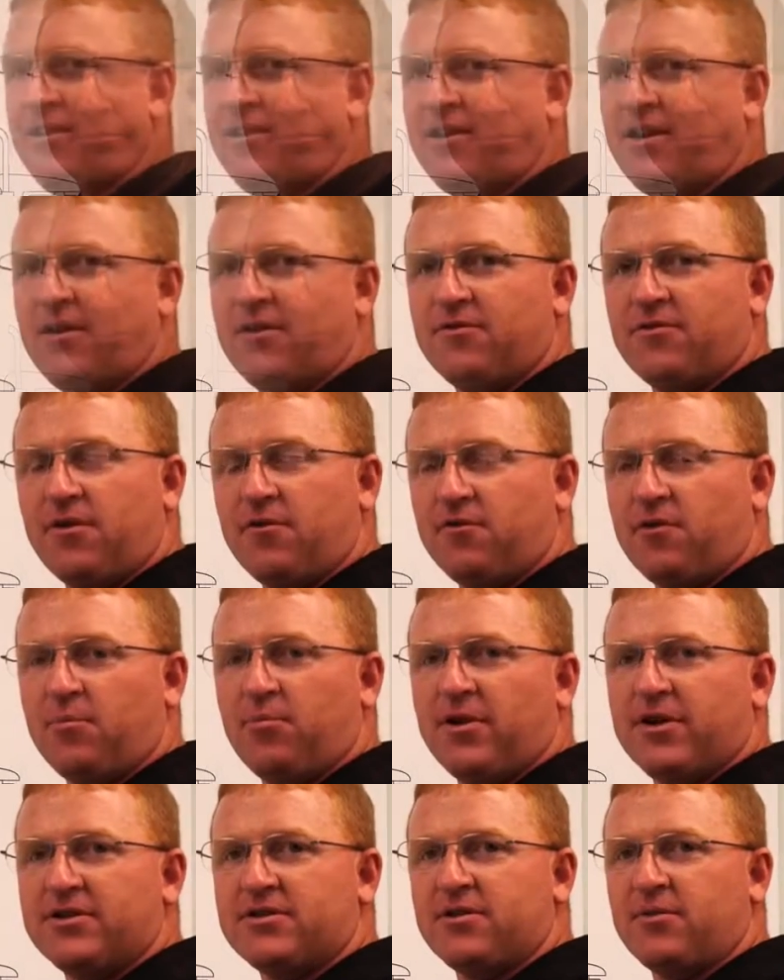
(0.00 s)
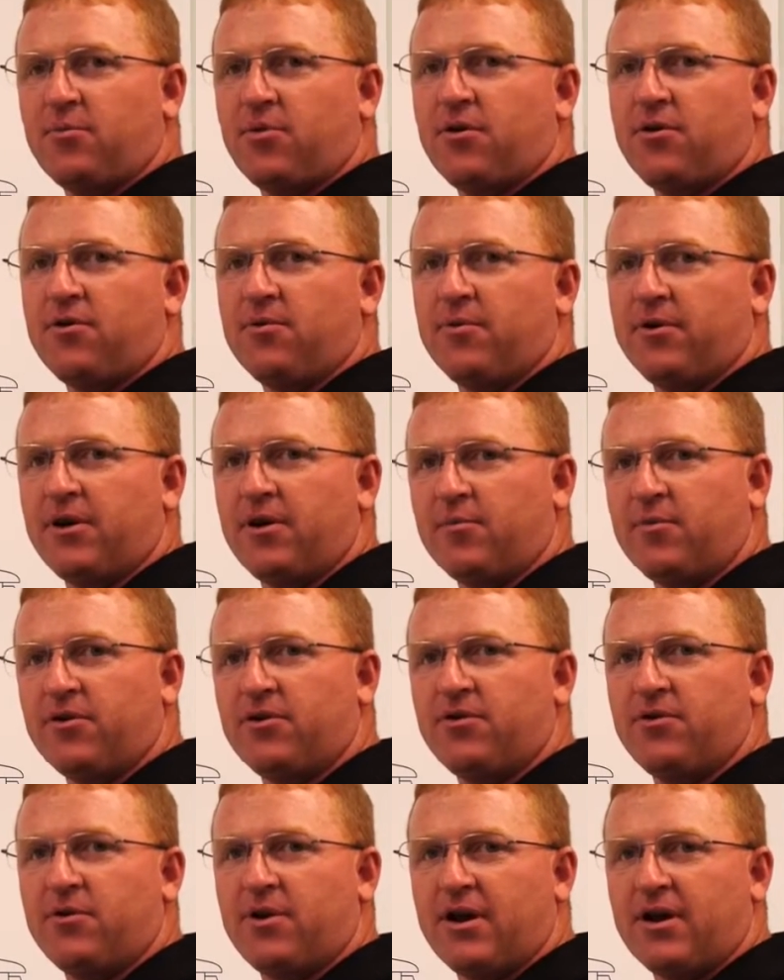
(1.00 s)
Now if you've replaced the probe in number
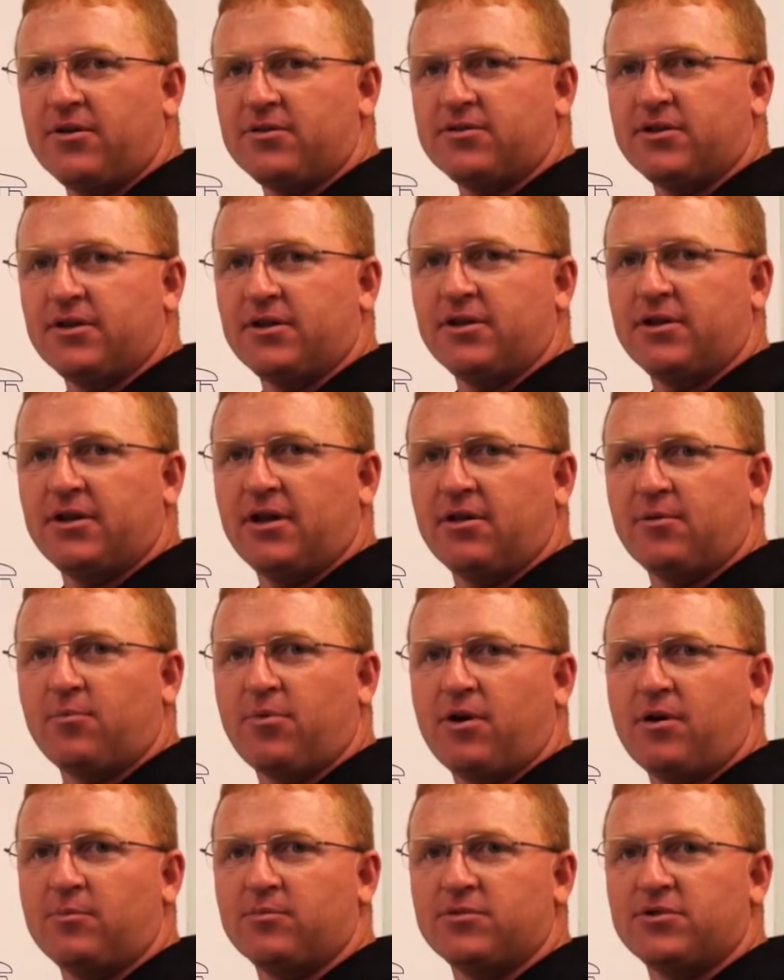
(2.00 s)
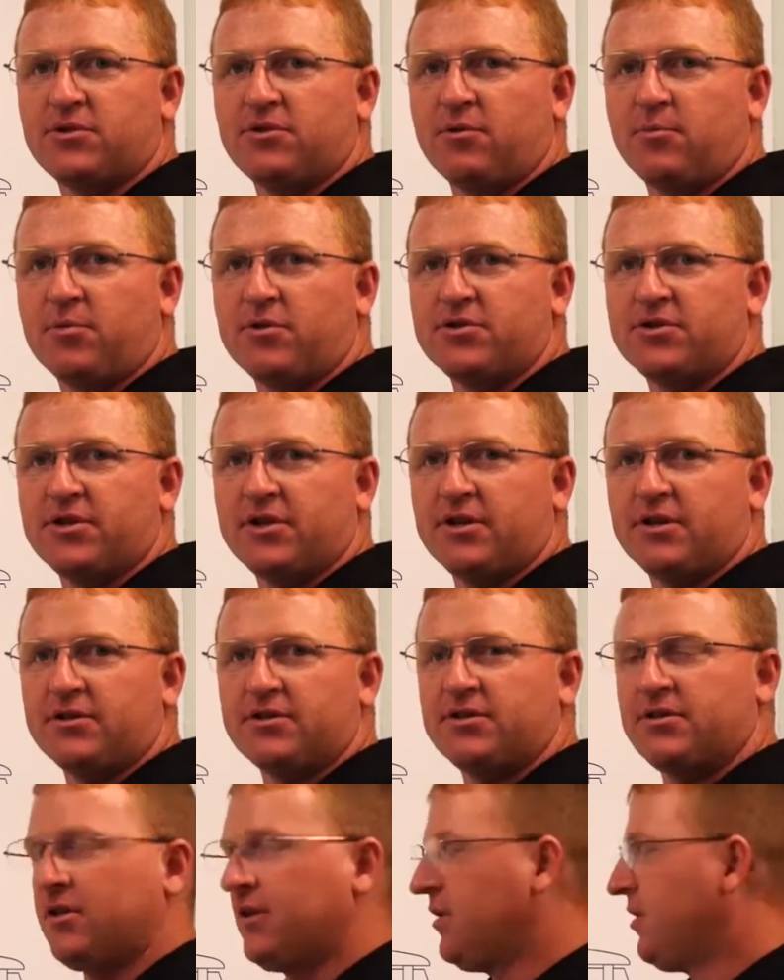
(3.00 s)
2 housing and the problem still
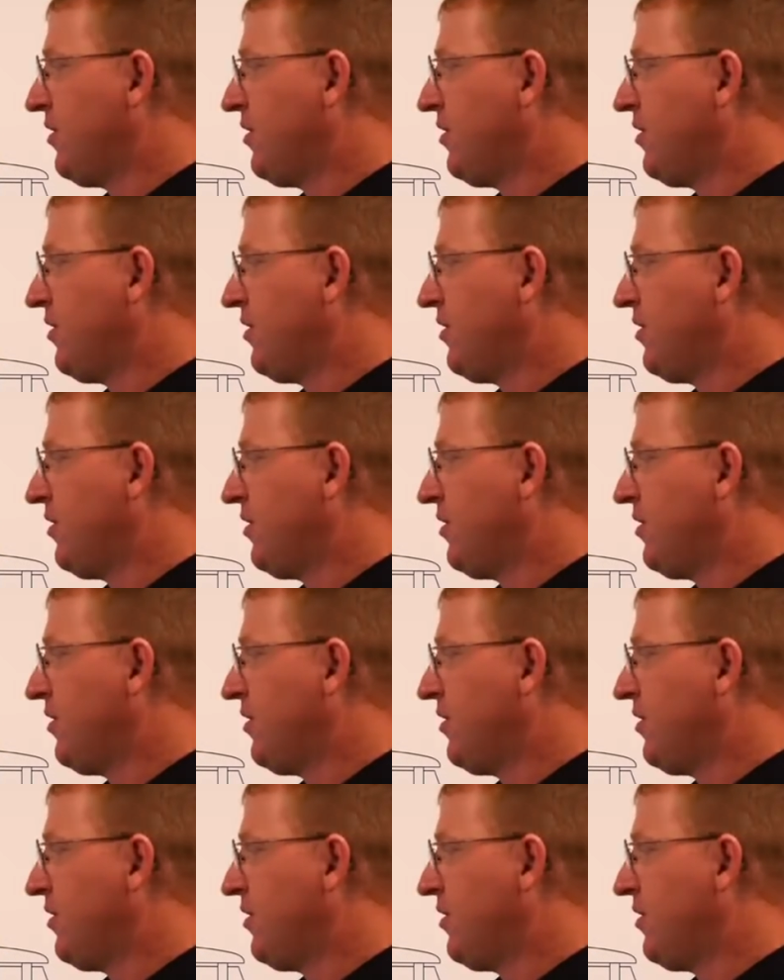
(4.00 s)
persists,